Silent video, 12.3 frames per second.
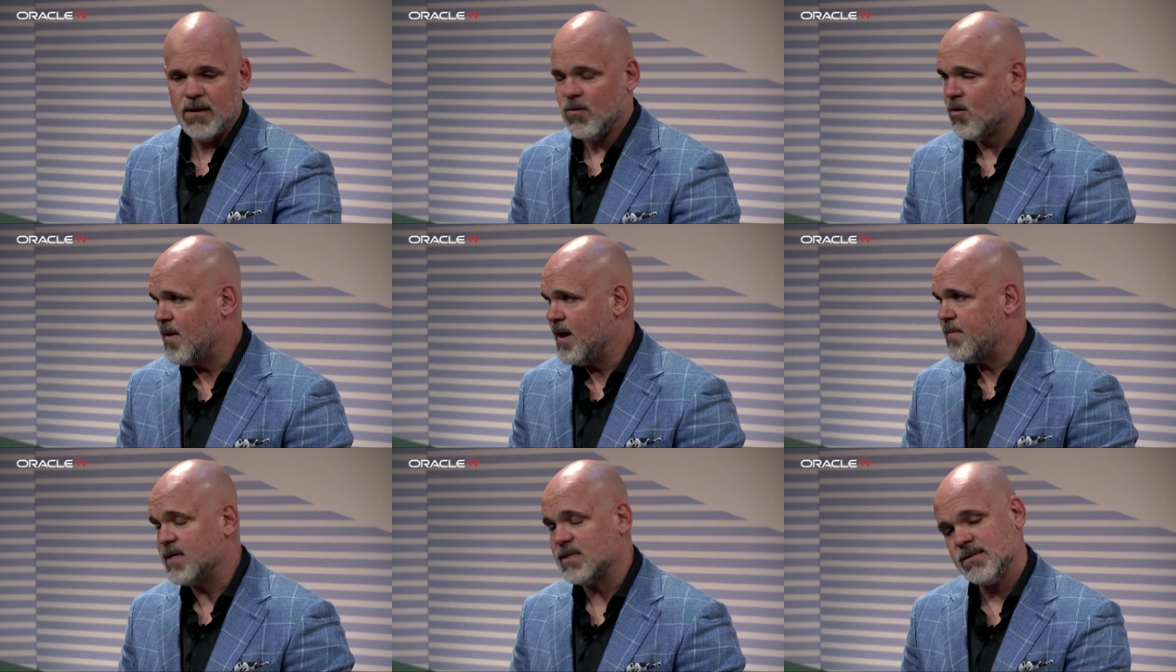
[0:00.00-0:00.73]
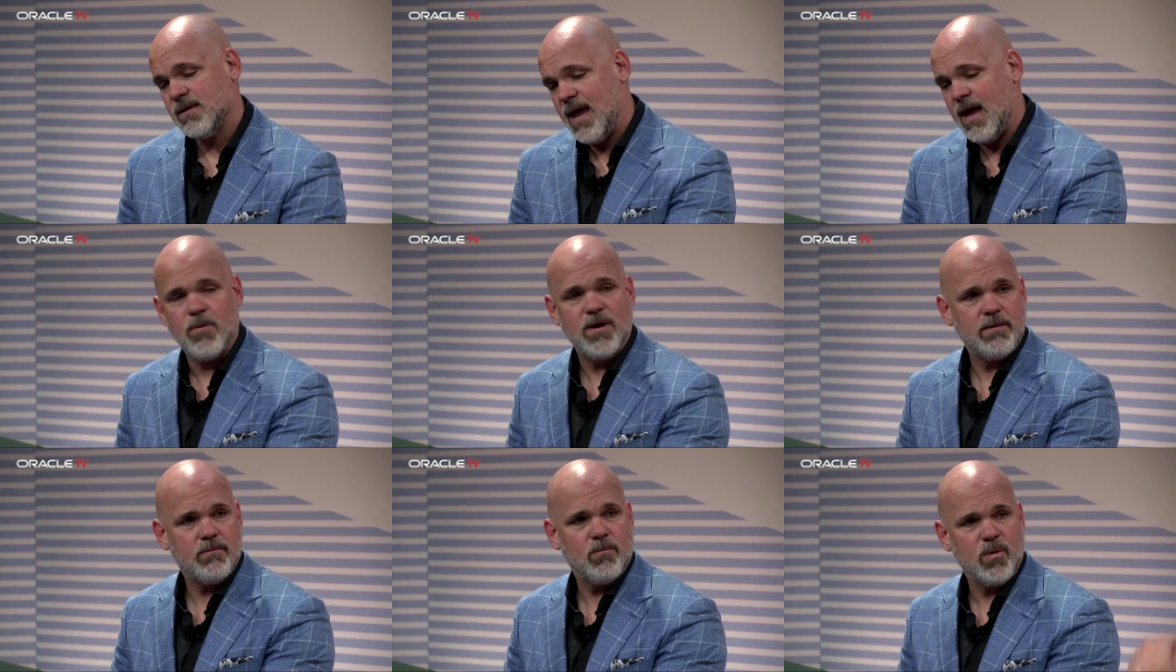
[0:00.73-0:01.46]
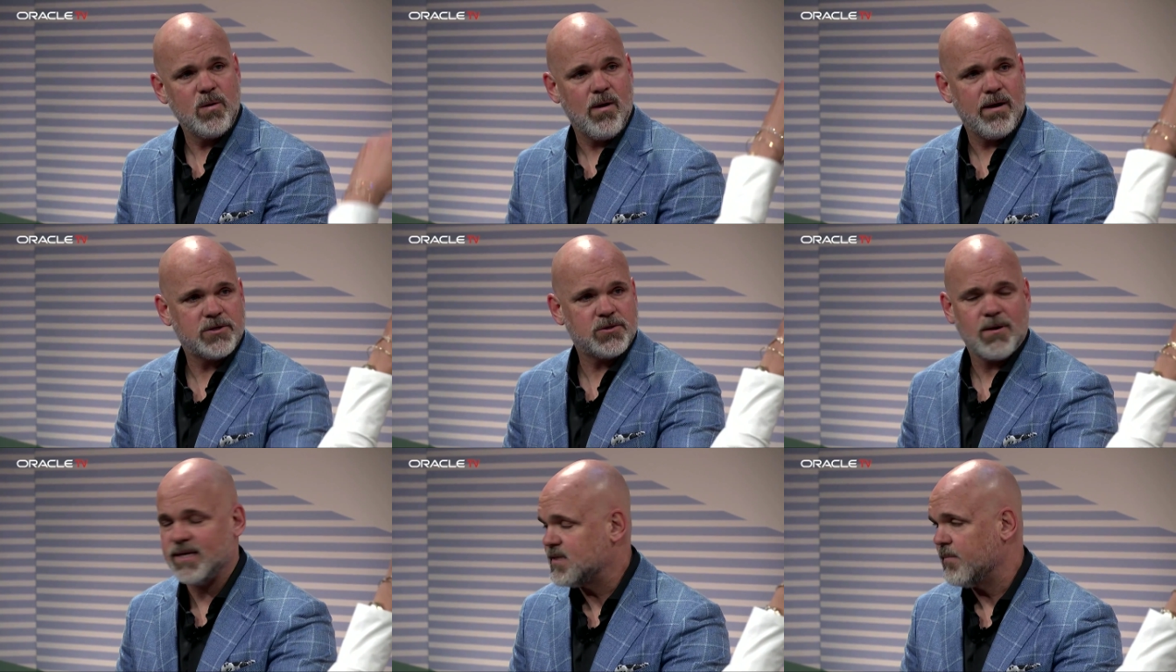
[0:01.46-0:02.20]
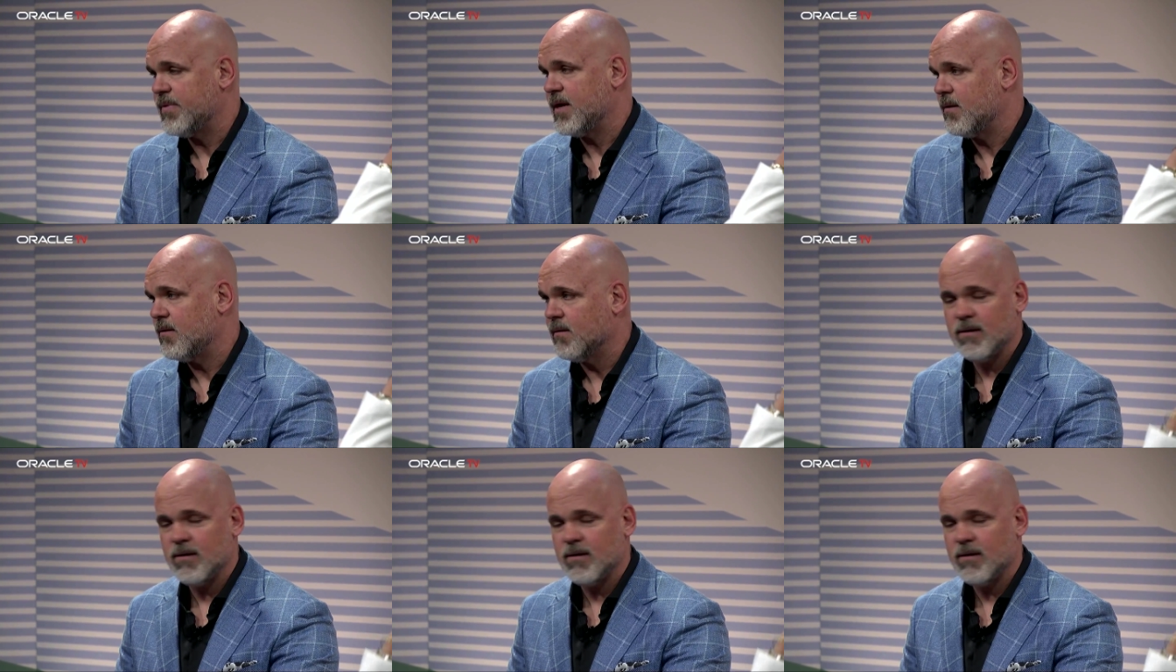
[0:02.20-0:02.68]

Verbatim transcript: Or maybe it's, hey, we, we want to try something